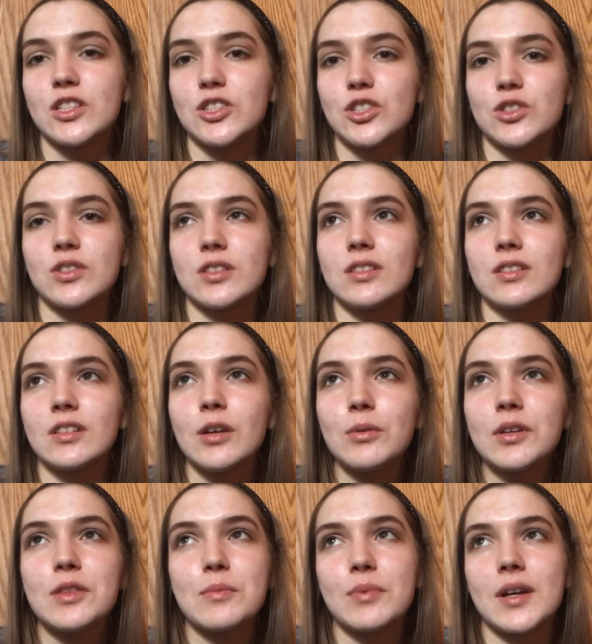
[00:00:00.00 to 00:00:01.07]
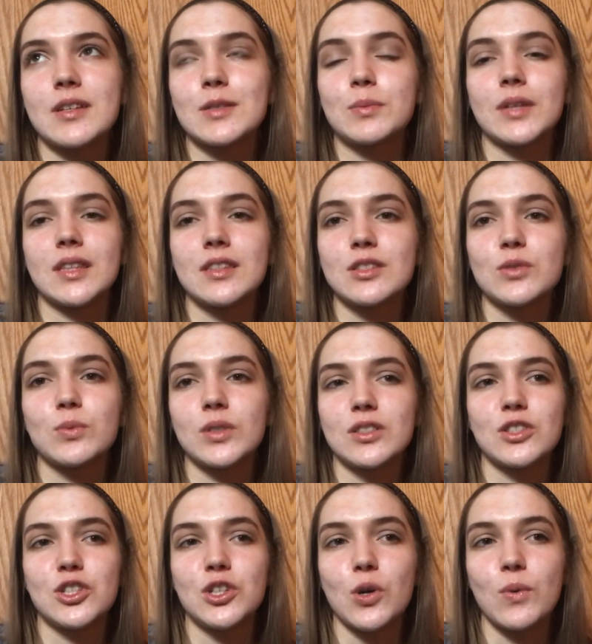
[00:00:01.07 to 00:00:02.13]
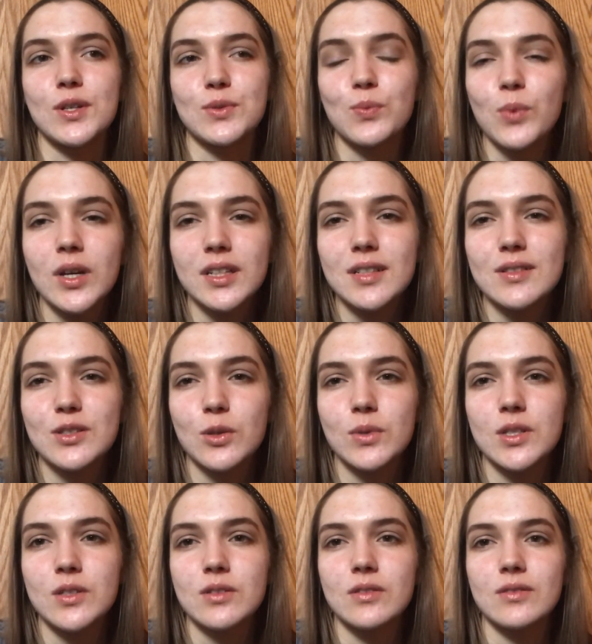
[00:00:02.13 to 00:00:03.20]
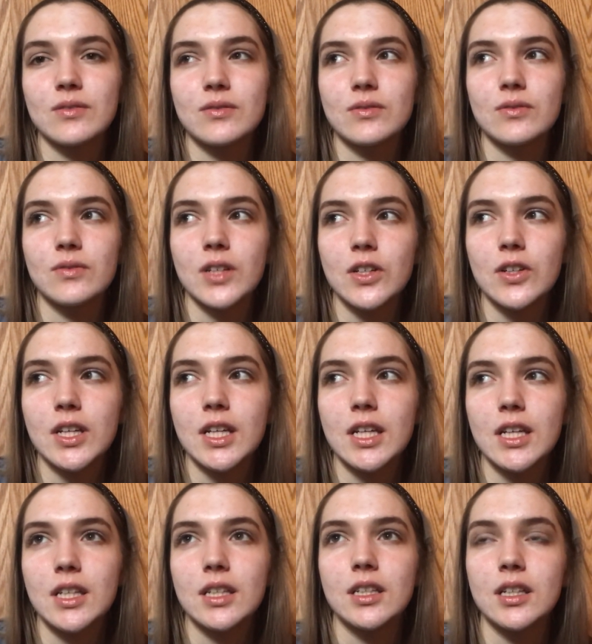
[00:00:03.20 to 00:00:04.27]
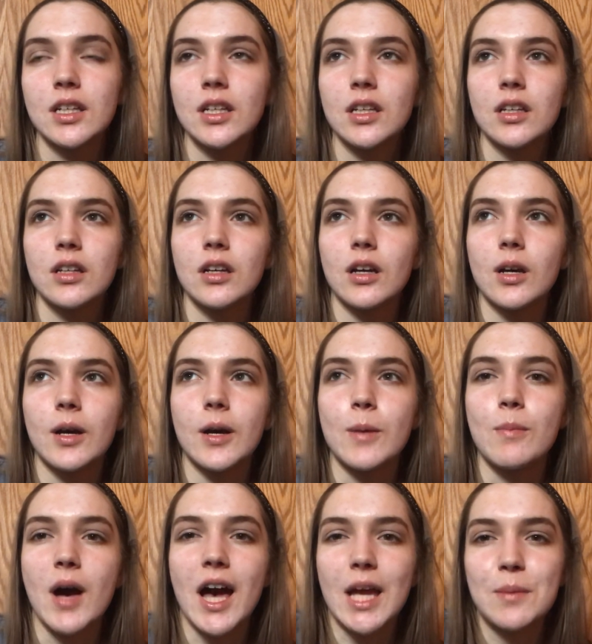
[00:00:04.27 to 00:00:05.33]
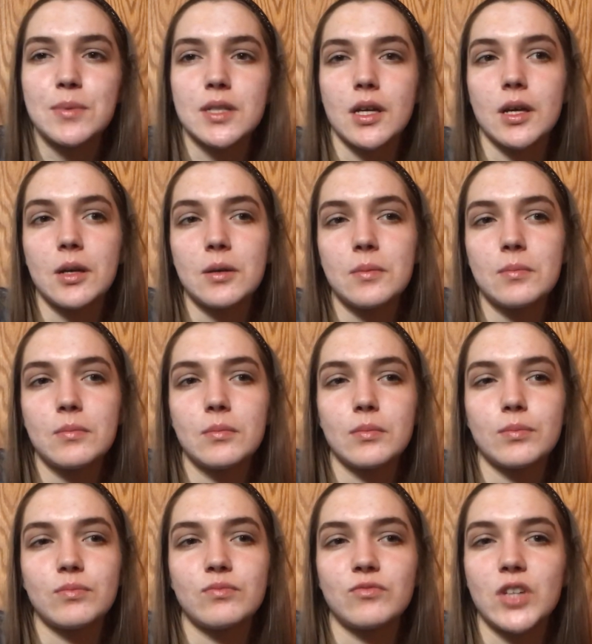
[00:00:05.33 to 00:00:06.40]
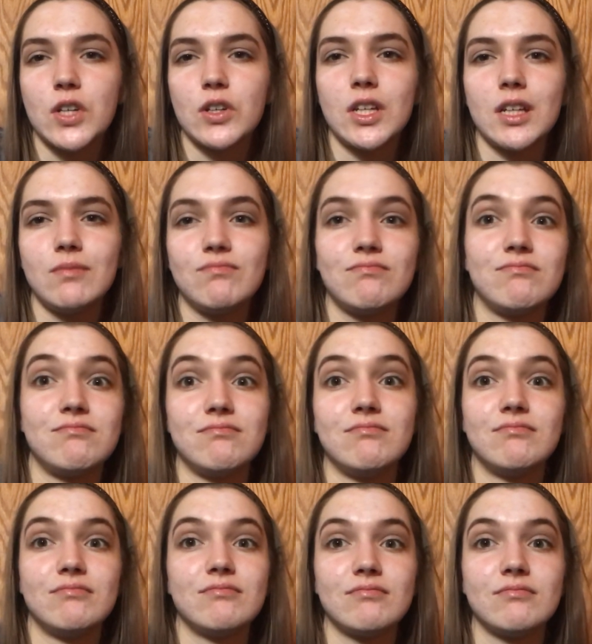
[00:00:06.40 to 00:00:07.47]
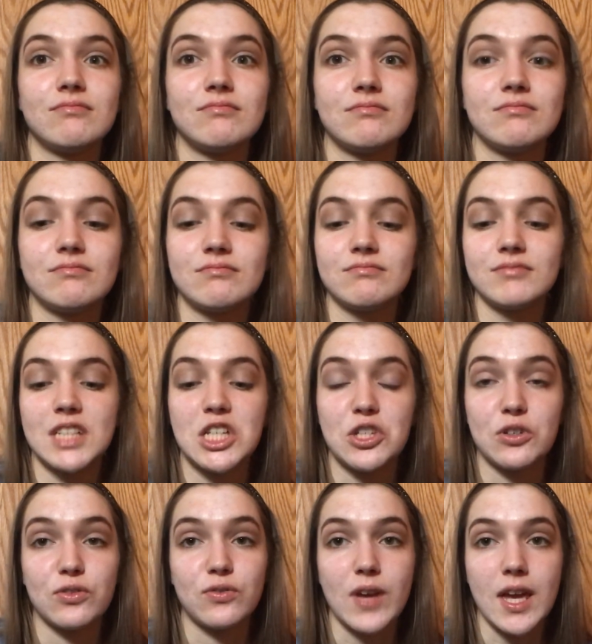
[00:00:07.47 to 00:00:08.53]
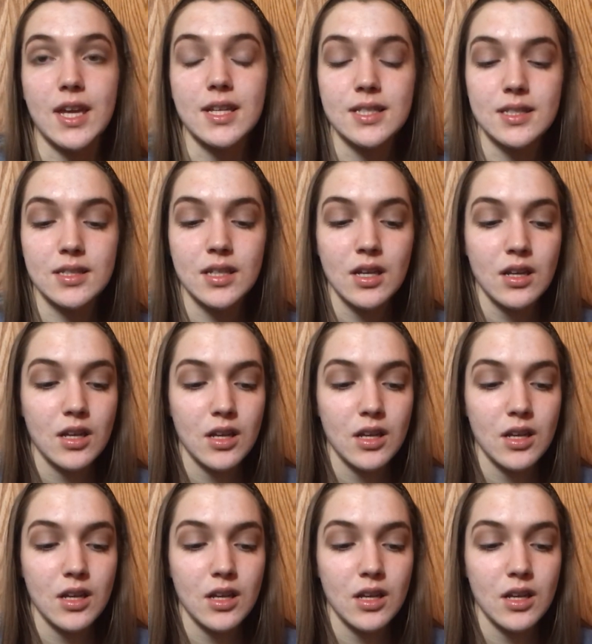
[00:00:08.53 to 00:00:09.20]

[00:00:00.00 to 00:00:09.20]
just not really the best, but like this is what she always wanted. So it's very hyped up, very in your face,